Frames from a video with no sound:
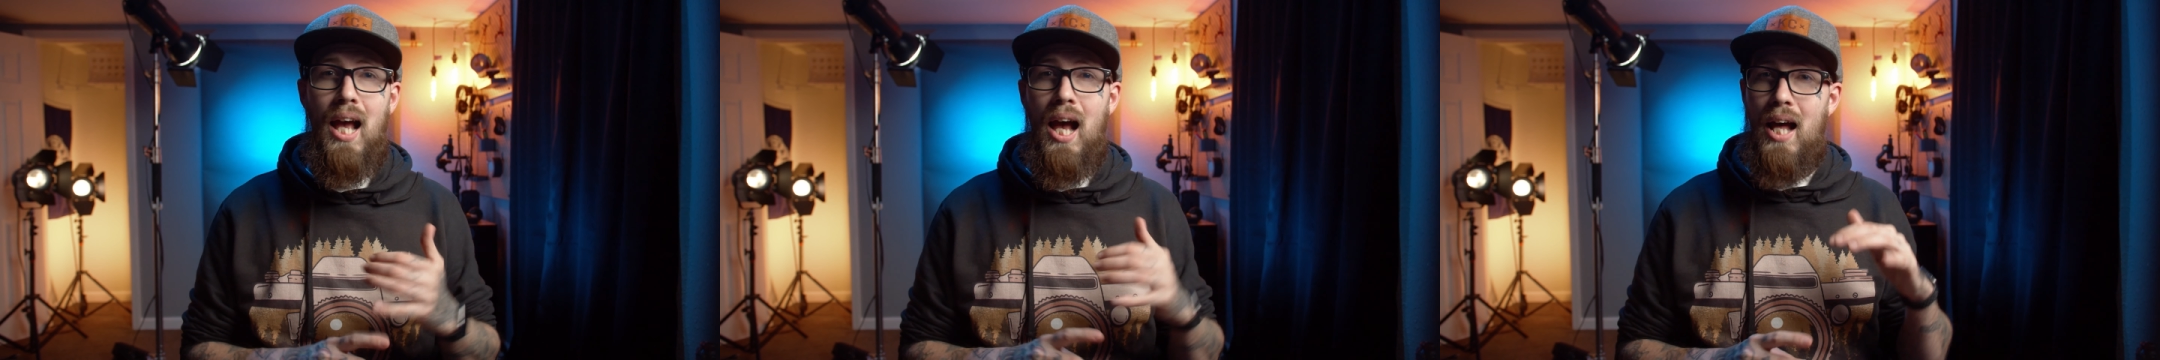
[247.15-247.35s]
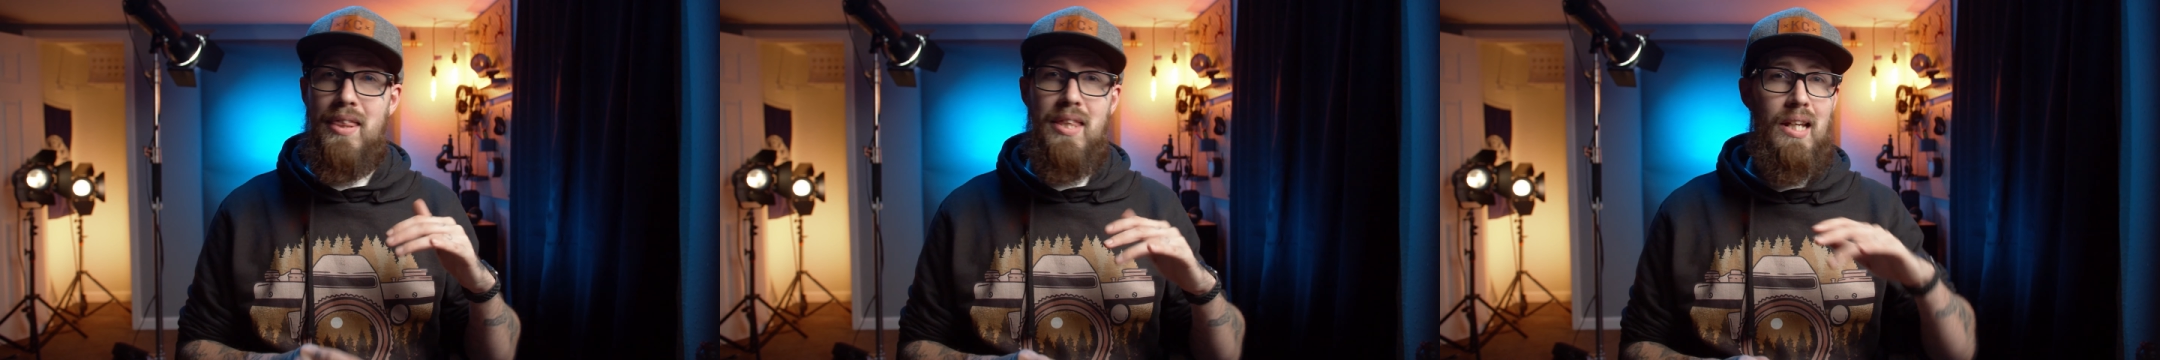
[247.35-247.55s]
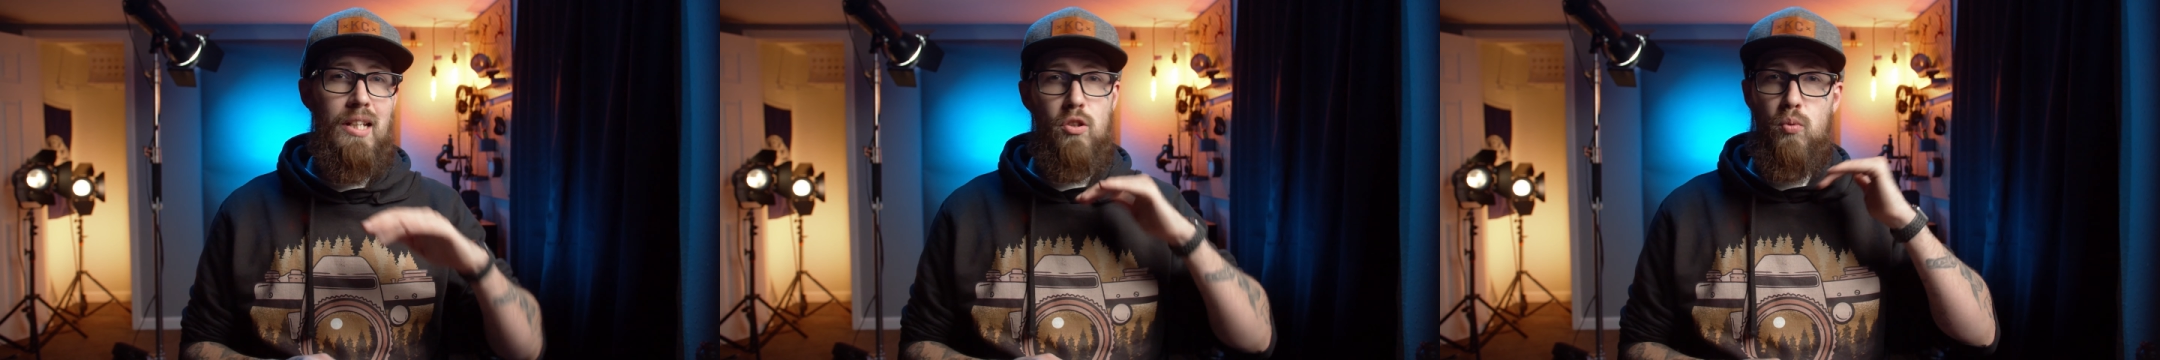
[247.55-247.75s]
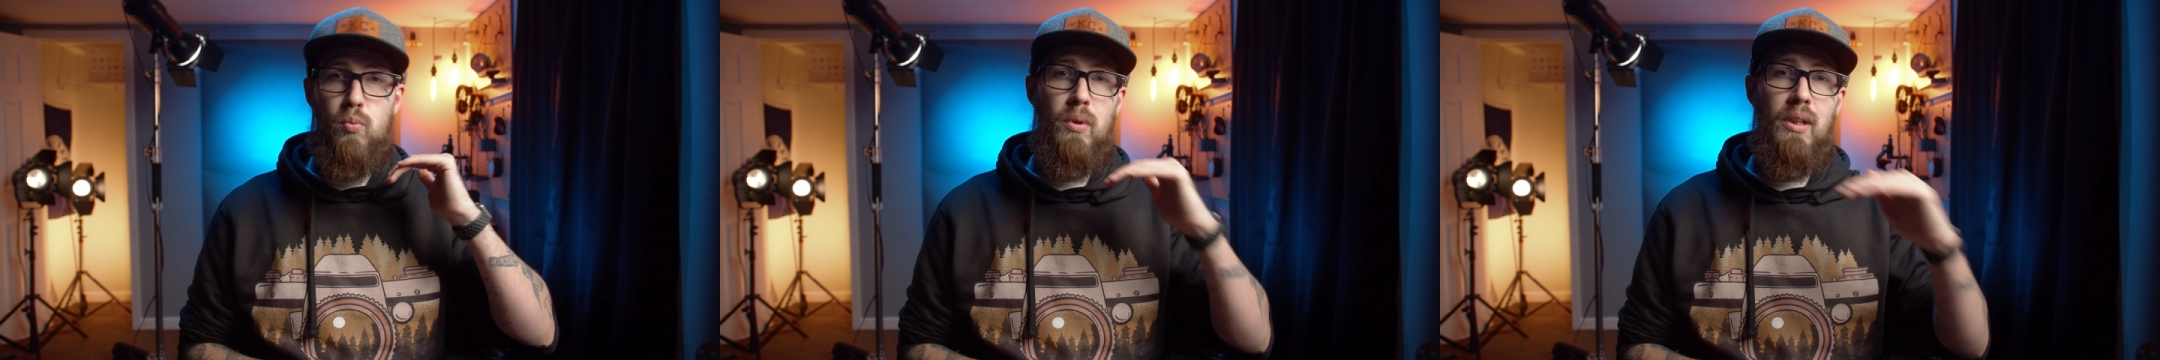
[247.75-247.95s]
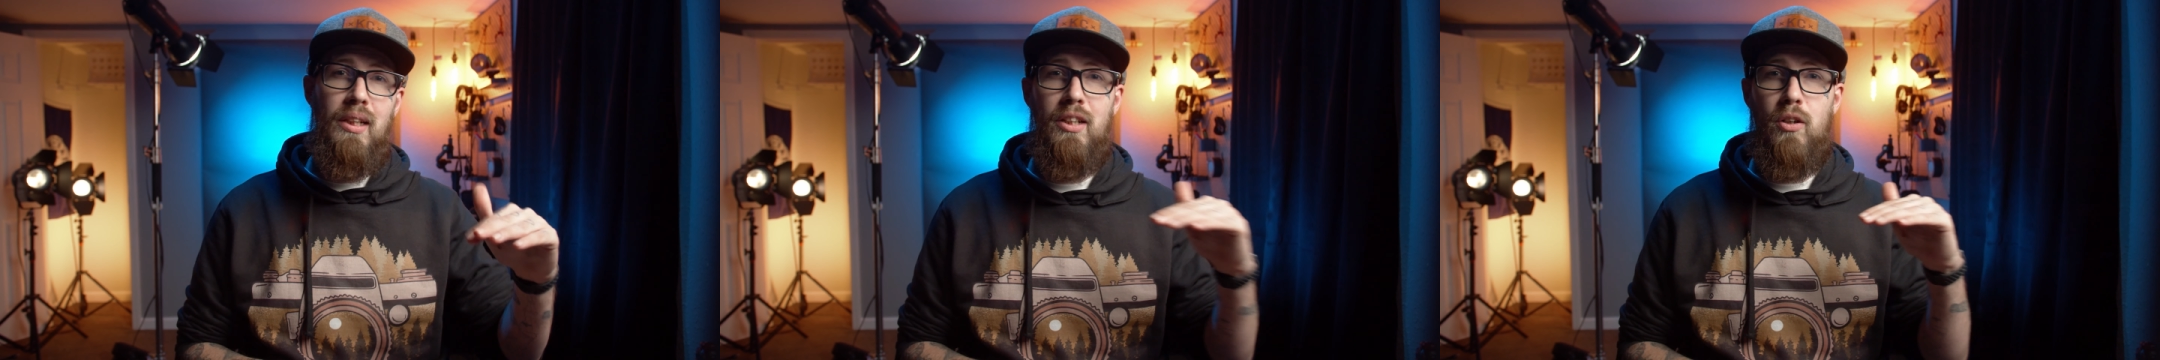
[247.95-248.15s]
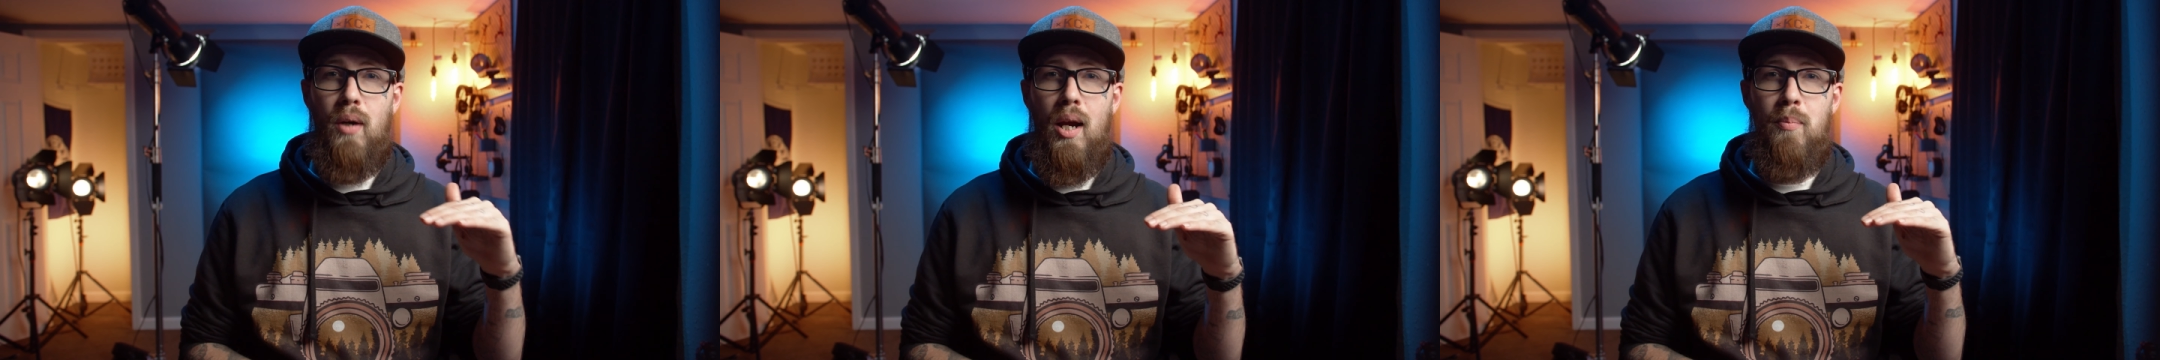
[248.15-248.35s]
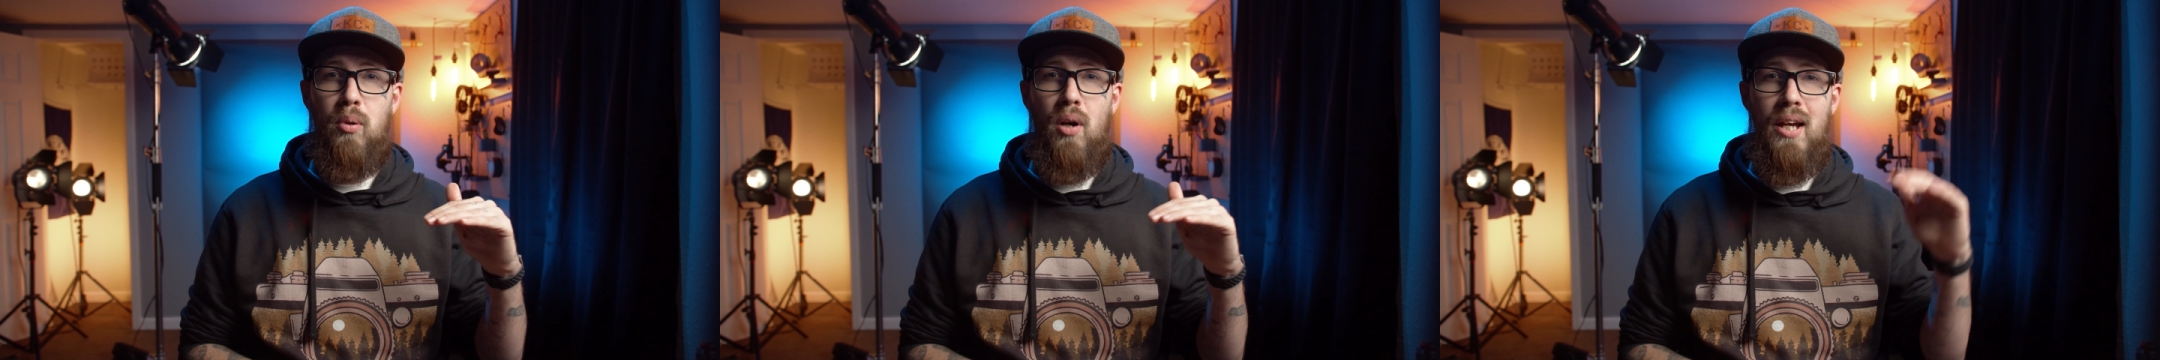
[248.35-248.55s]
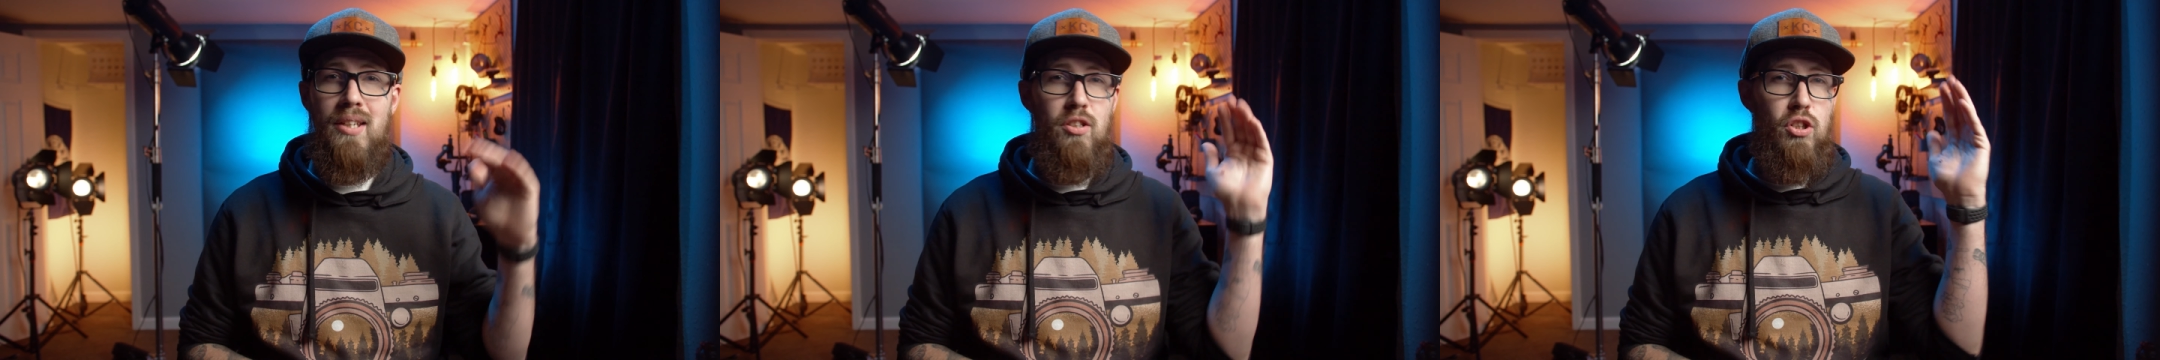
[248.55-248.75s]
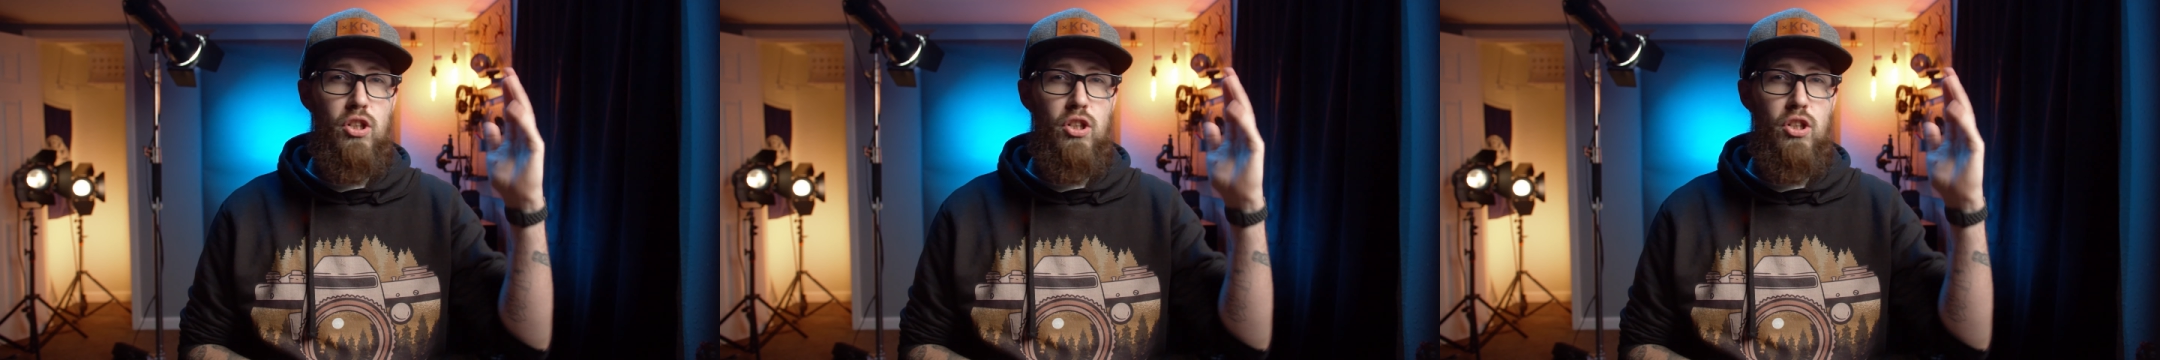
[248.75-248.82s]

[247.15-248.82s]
I think it's a really great price.